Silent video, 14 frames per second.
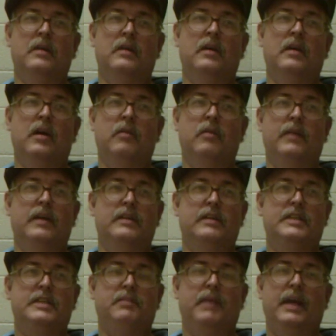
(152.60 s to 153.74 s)
over there in
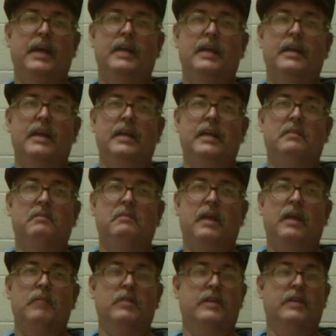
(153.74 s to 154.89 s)
Japan, and
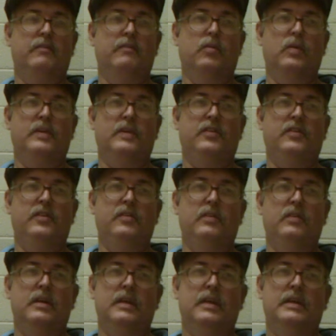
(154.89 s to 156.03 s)
I'm looking forward to
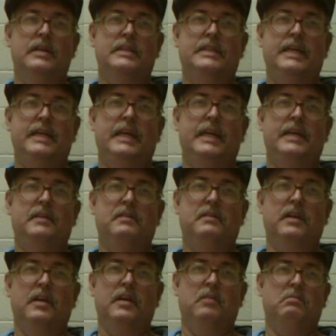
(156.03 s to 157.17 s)
seeing
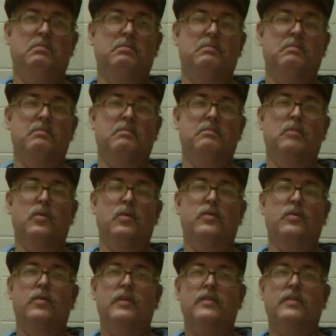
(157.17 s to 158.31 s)
more
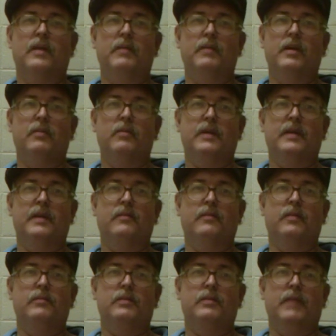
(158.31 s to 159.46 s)
stories coming over here
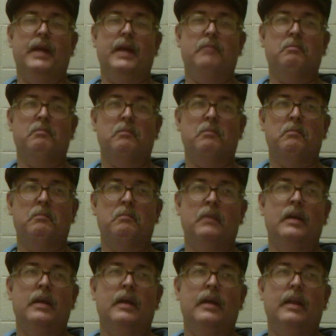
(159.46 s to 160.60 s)
from Japan.
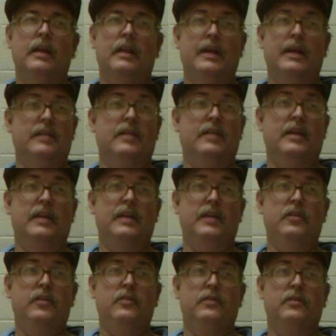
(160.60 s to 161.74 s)
Like I said, they
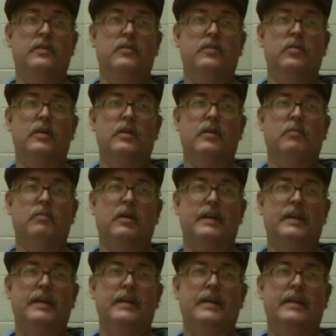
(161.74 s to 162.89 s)
do corner the market.
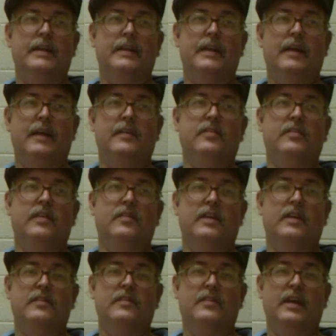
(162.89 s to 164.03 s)
Now, this does
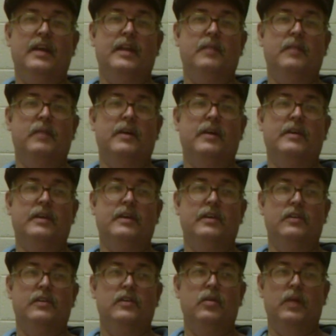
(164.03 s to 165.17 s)
not say that America
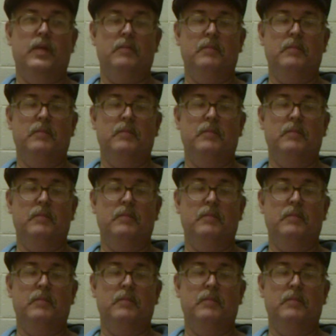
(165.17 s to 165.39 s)
couldn't do it.